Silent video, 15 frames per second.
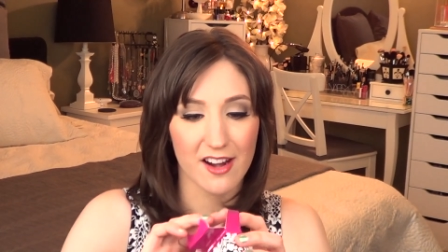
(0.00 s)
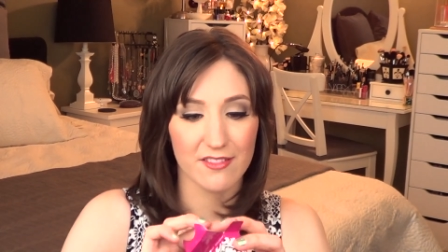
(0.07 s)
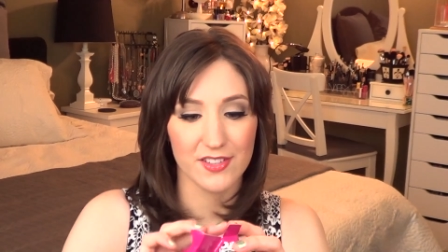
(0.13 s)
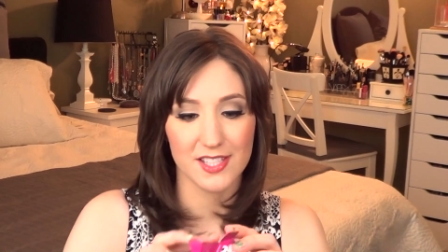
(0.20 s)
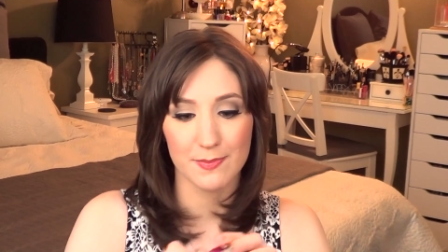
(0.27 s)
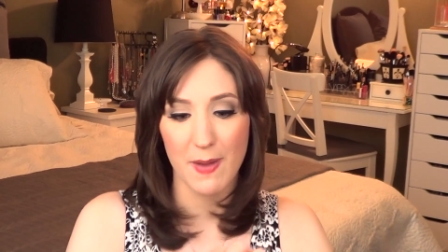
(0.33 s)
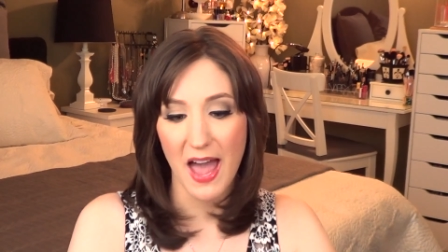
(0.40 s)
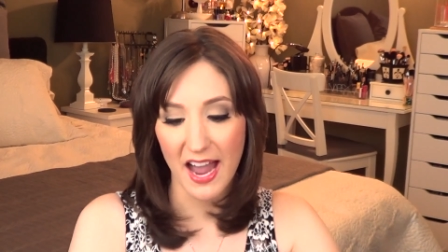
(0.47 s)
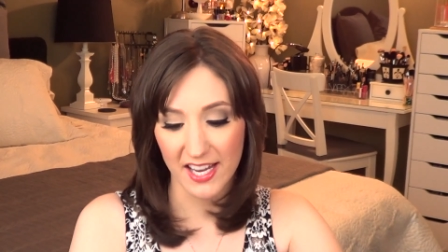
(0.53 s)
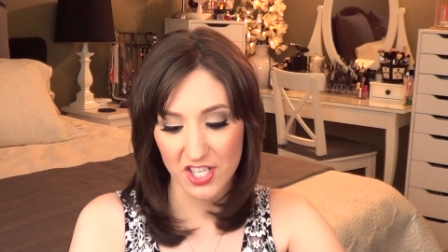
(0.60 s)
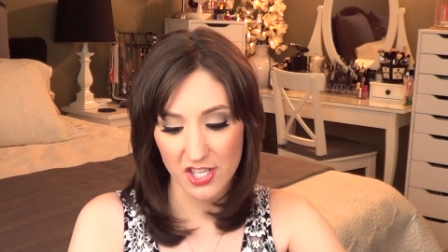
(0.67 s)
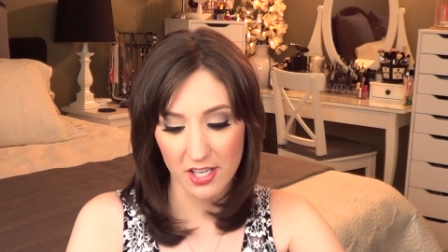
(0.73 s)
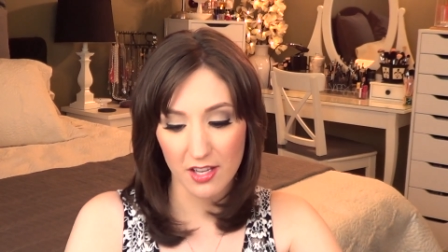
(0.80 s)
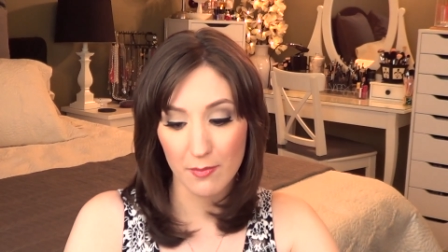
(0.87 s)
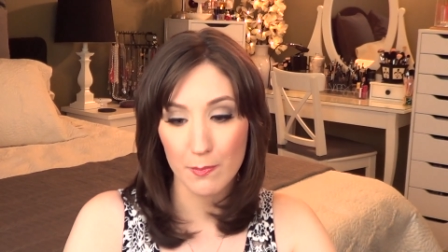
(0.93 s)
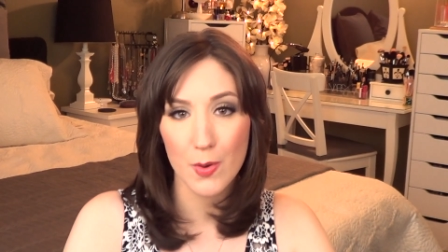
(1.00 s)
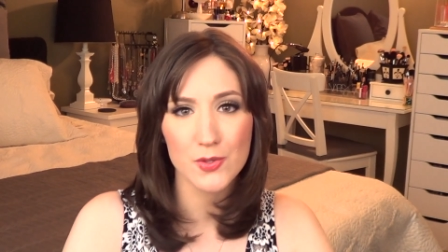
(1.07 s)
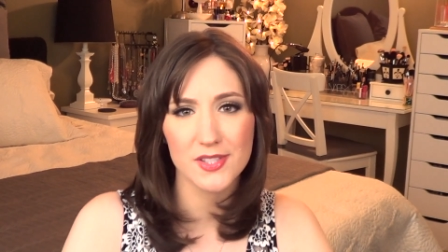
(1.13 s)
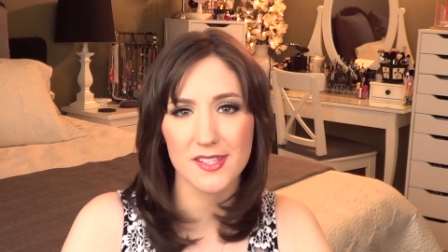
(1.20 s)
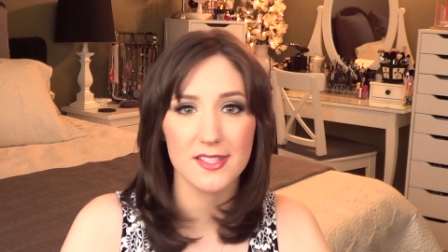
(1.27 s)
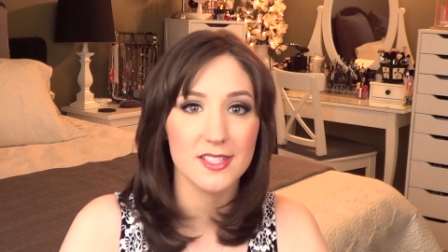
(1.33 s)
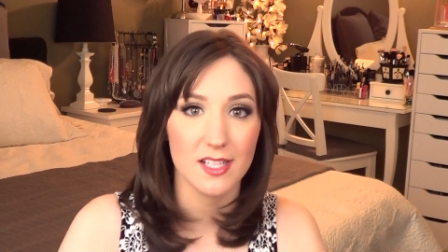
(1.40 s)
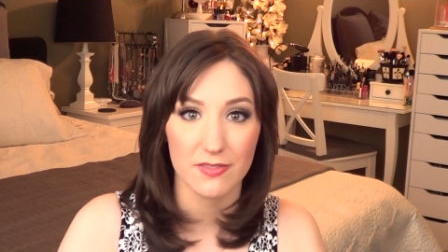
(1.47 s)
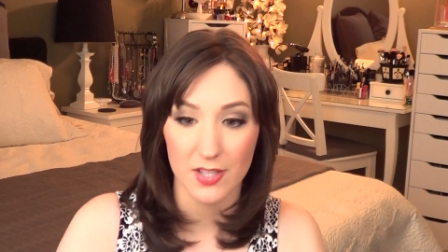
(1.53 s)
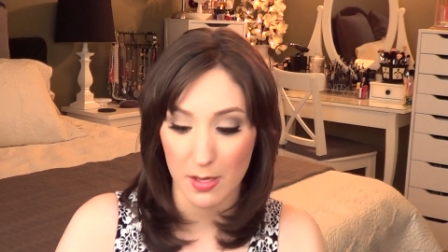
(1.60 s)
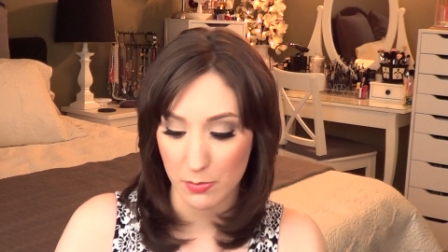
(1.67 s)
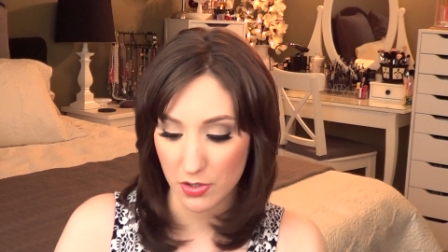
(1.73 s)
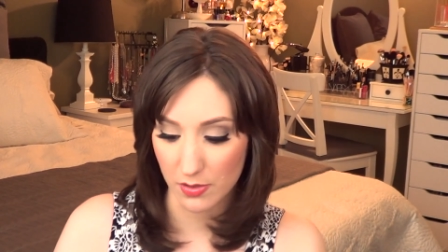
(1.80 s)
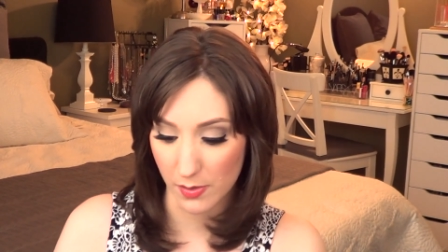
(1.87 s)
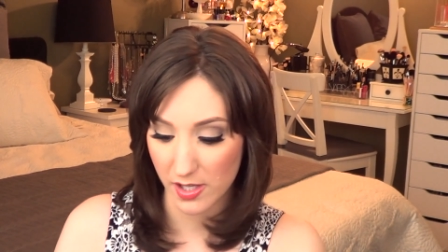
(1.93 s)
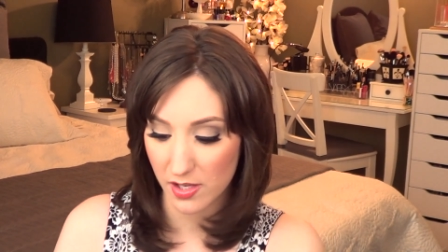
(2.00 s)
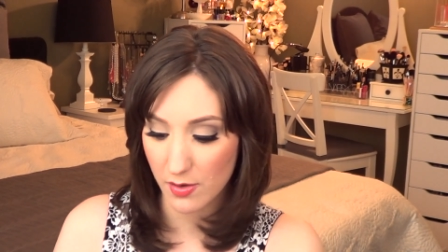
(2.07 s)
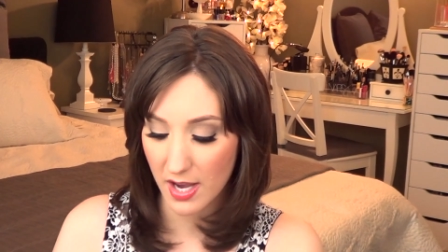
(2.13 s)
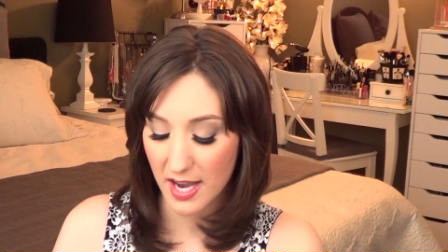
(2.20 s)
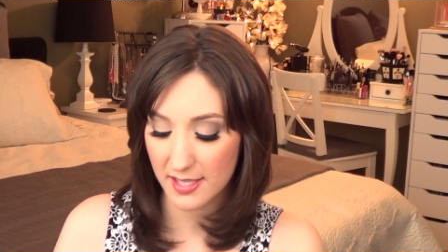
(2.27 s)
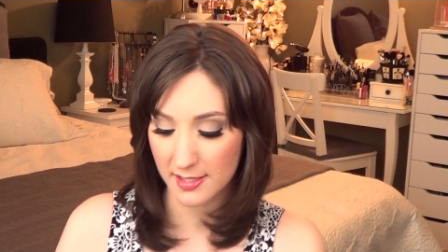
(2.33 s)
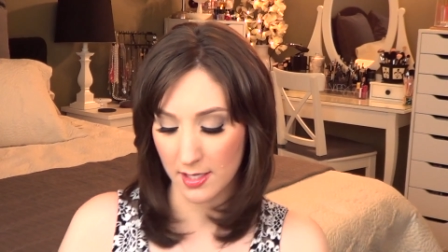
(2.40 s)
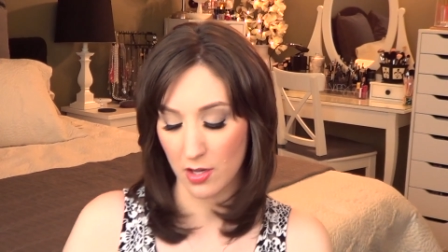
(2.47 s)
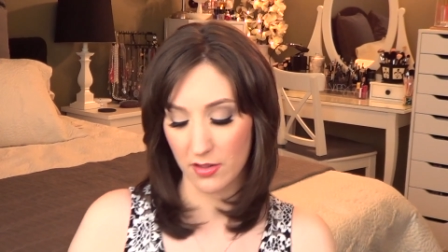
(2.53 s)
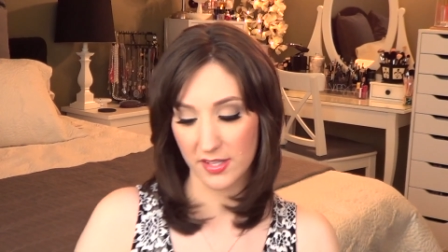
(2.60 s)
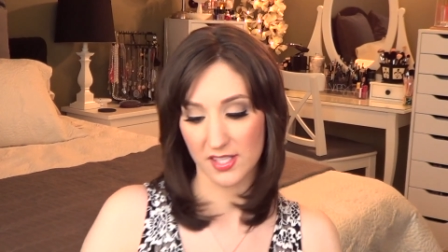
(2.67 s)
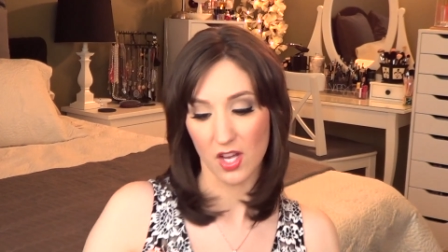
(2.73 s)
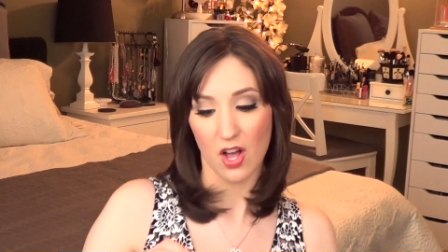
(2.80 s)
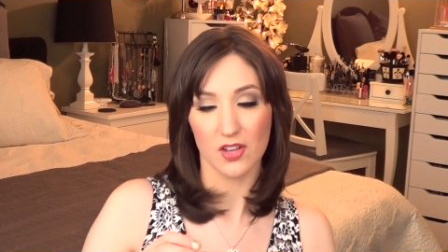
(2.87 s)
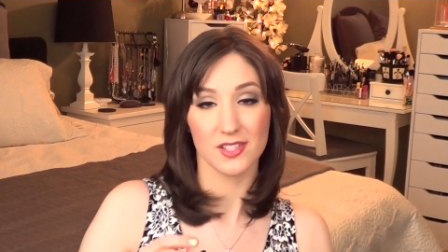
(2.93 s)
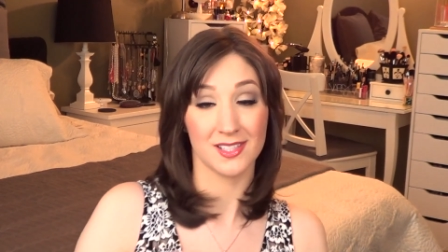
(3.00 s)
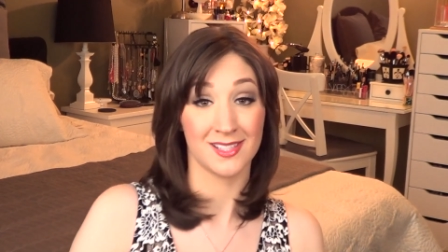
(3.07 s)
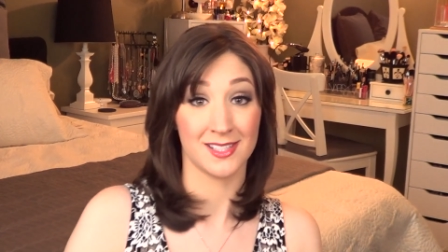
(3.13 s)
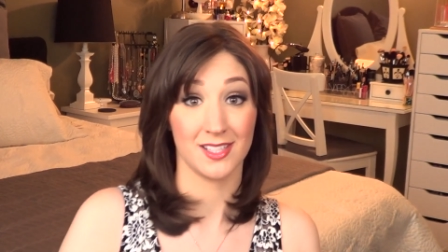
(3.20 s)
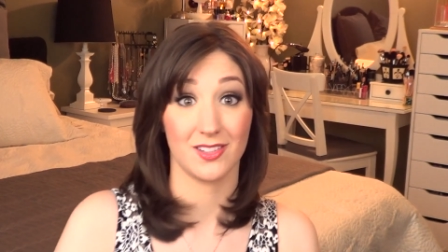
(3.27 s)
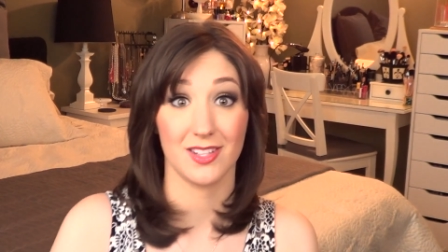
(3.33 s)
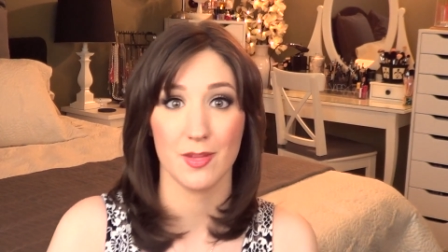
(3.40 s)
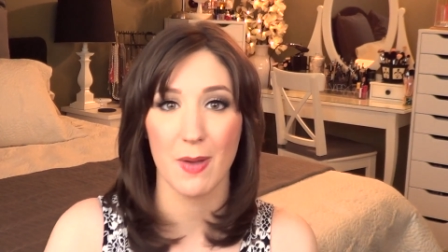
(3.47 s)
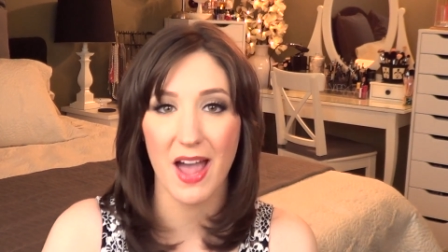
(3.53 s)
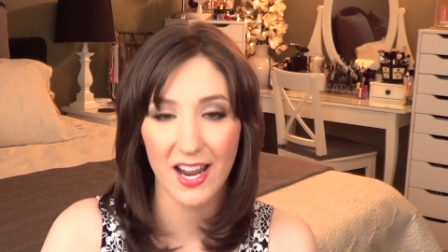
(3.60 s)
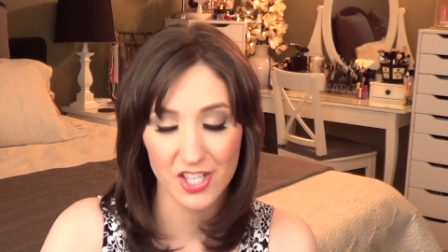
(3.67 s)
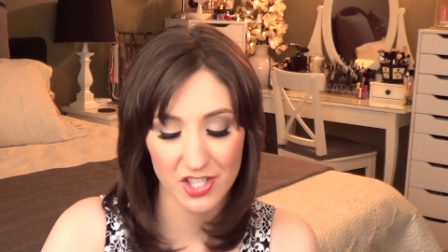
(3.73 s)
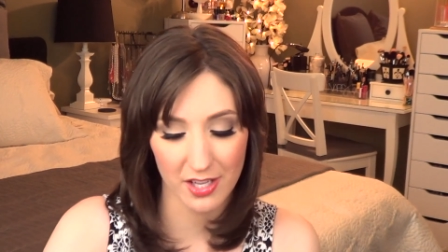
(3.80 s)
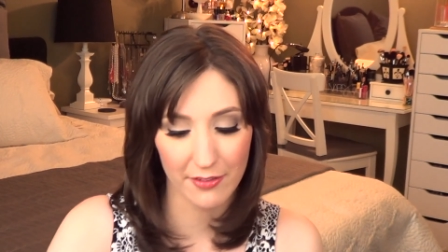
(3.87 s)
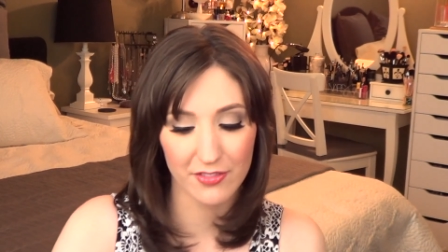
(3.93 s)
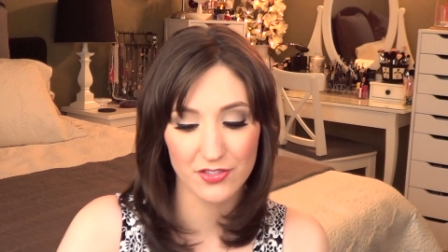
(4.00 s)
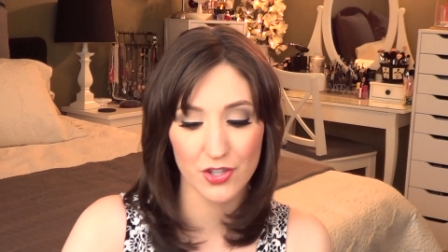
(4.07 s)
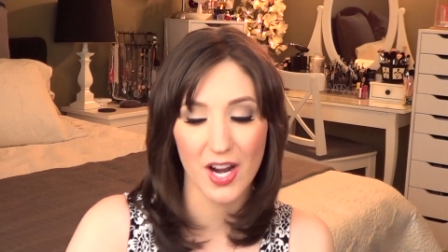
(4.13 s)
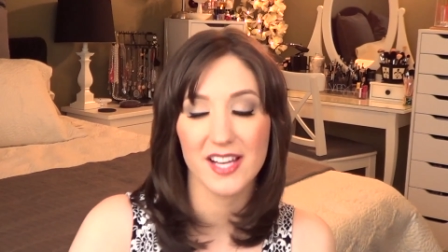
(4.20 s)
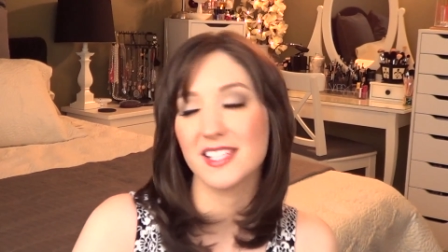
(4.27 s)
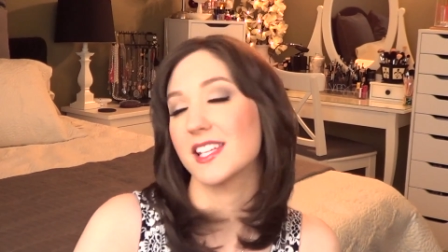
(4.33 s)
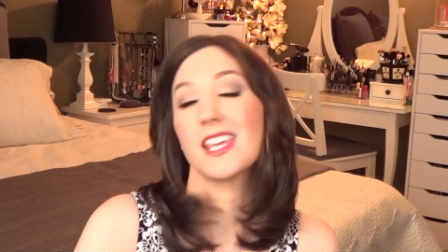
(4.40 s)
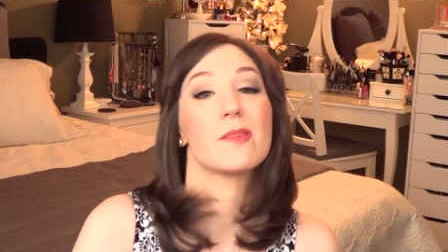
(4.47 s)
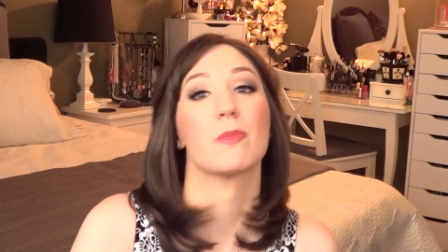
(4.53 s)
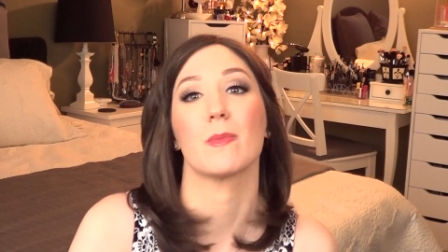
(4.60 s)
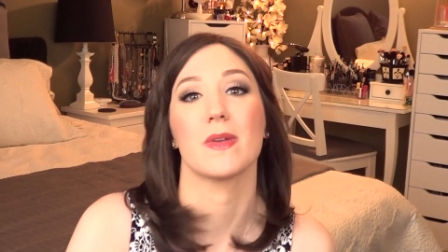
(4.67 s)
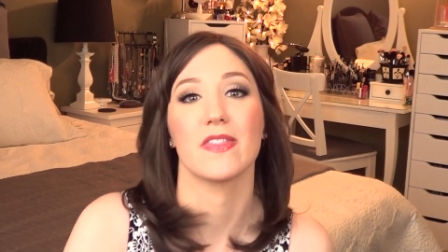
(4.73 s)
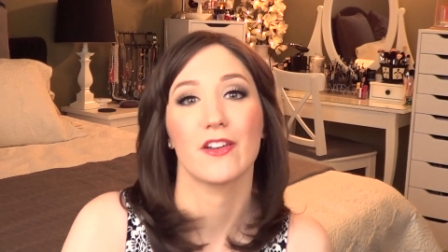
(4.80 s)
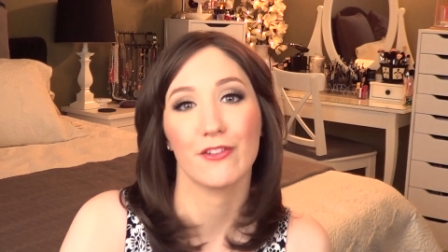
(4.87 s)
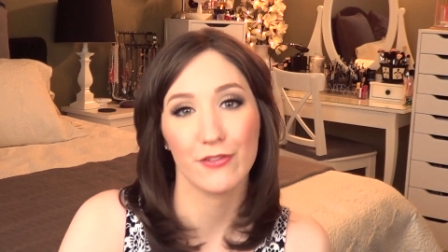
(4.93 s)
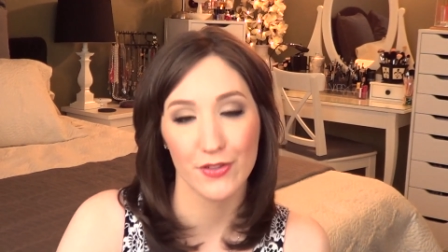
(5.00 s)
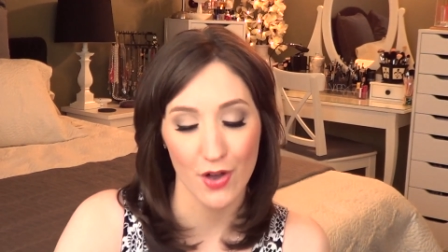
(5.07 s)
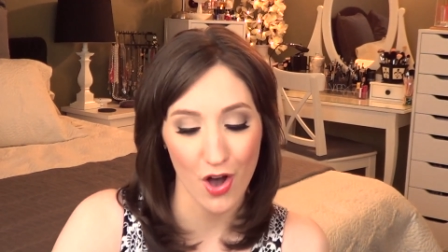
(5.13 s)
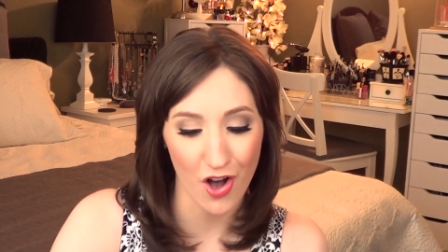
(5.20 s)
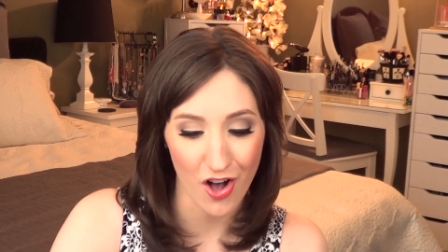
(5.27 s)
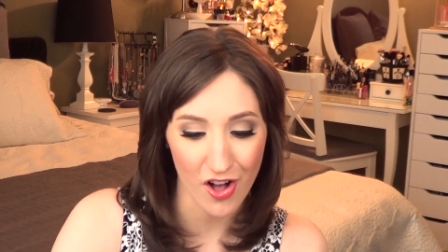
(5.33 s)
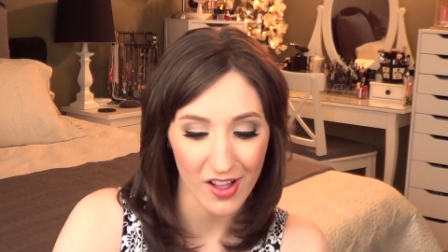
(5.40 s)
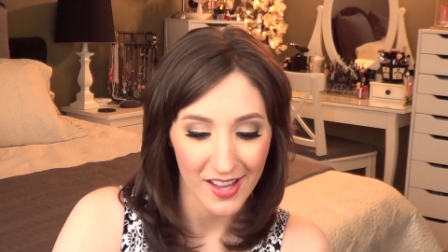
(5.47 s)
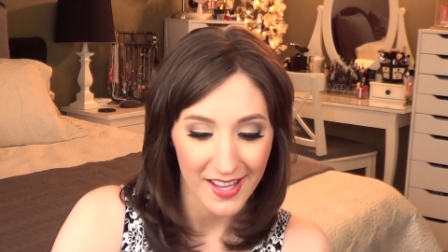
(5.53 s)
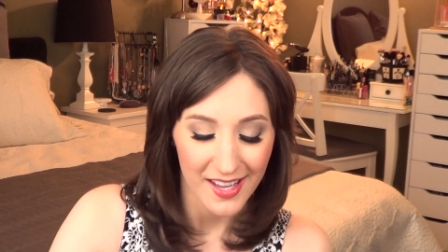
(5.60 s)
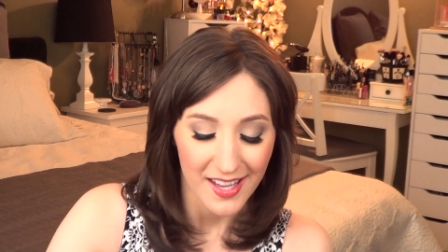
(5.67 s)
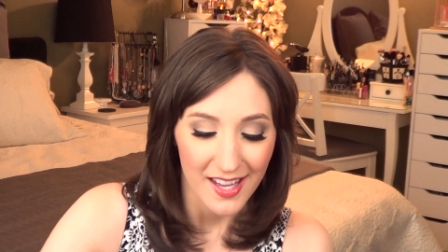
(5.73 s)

out of its packaging. Most of the stuff that I'm showing you guys in all these hauls is still in the packaging. I've tried to keep them in there for the haul.